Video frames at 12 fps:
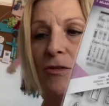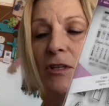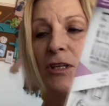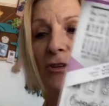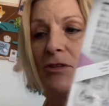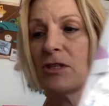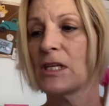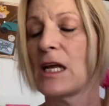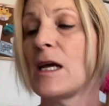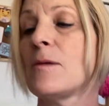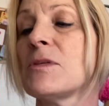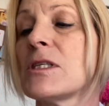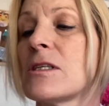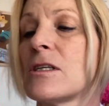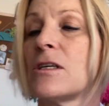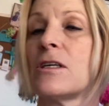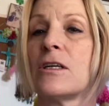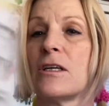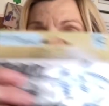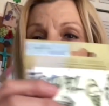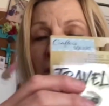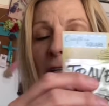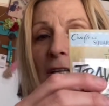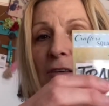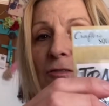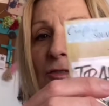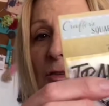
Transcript: clear stamps, and there's